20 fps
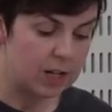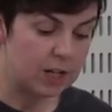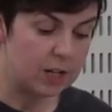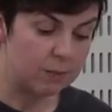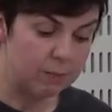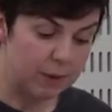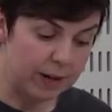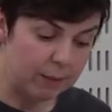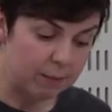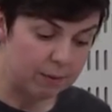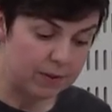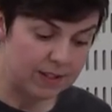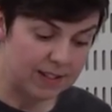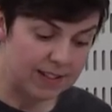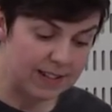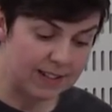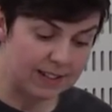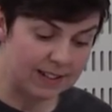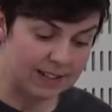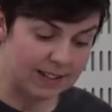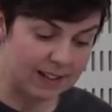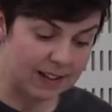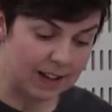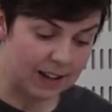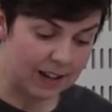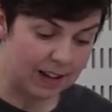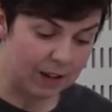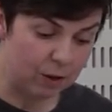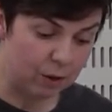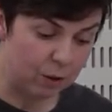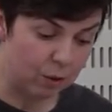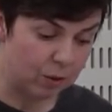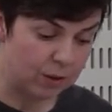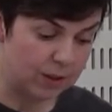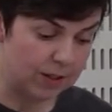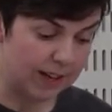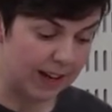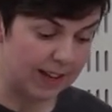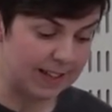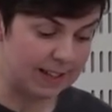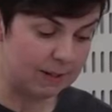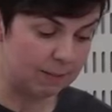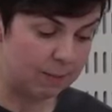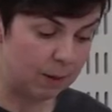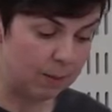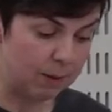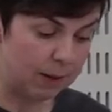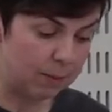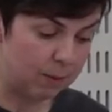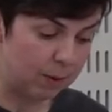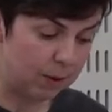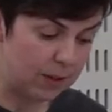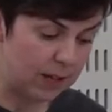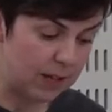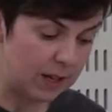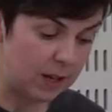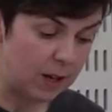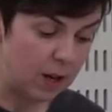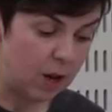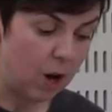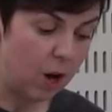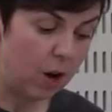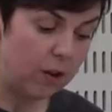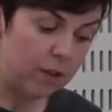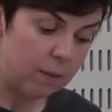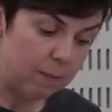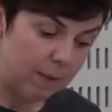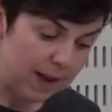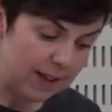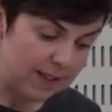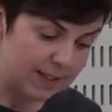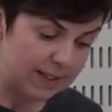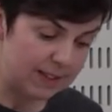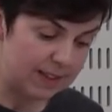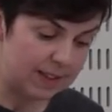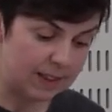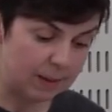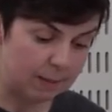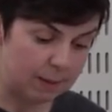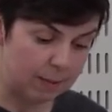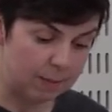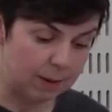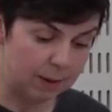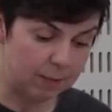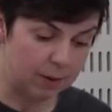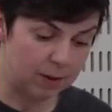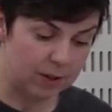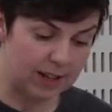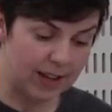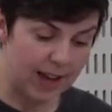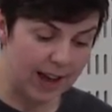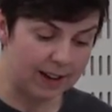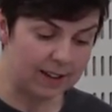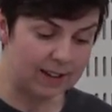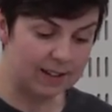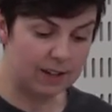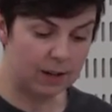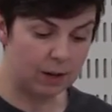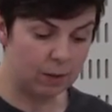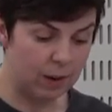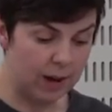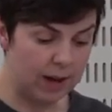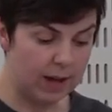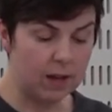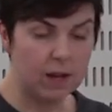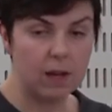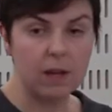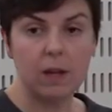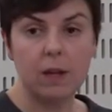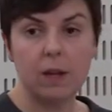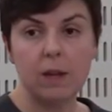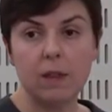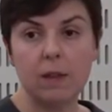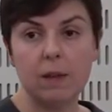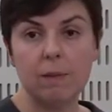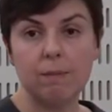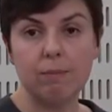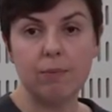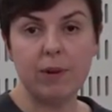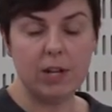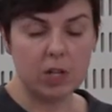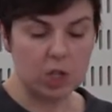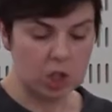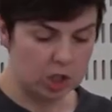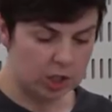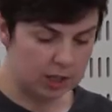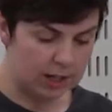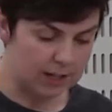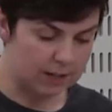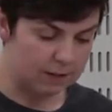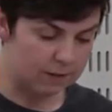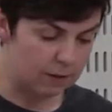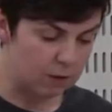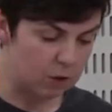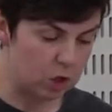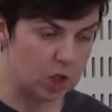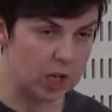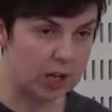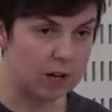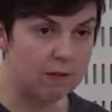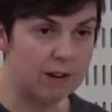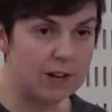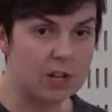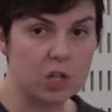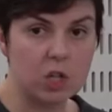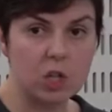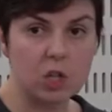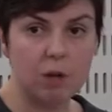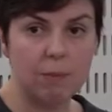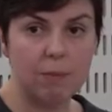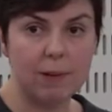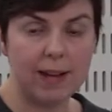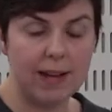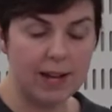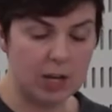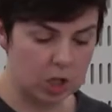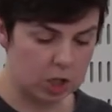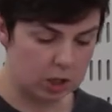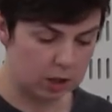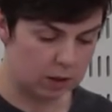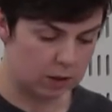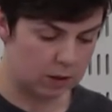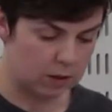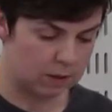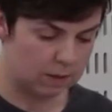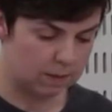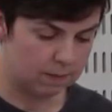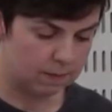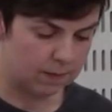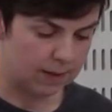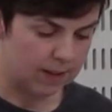to bring proceedings in the High Court against a public body on the basis that the public body acted in a way that breached its future generations' obligations.